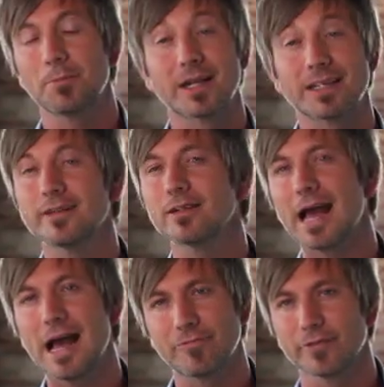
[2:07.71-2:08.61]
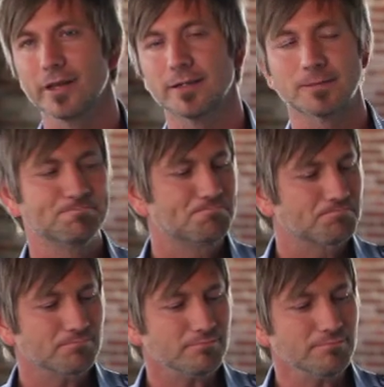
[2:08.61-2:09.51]
About a year and a half later,
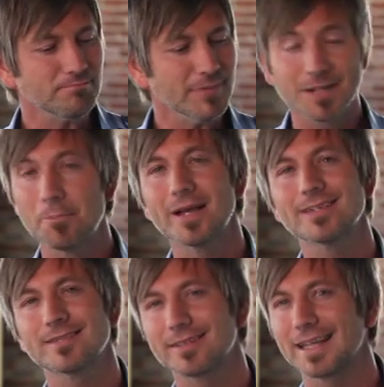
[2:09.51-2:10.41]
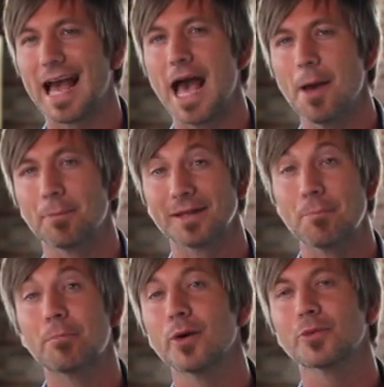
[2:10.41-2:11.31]
an amazing thing happened
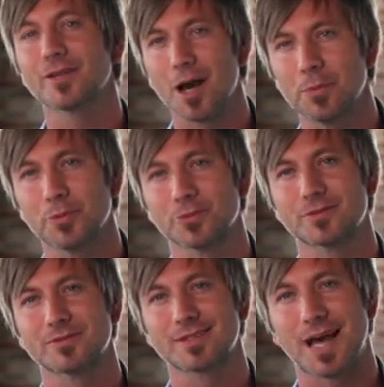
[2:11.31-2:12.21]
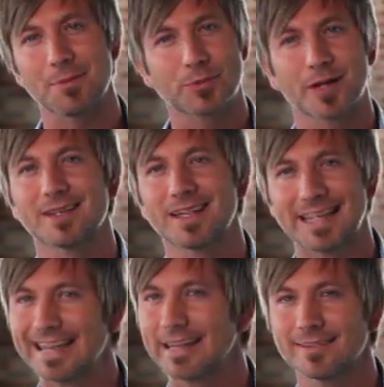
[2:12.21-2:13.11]
and both couples got pregnant
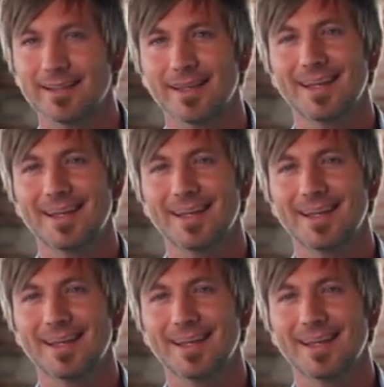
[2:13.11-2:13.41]
again.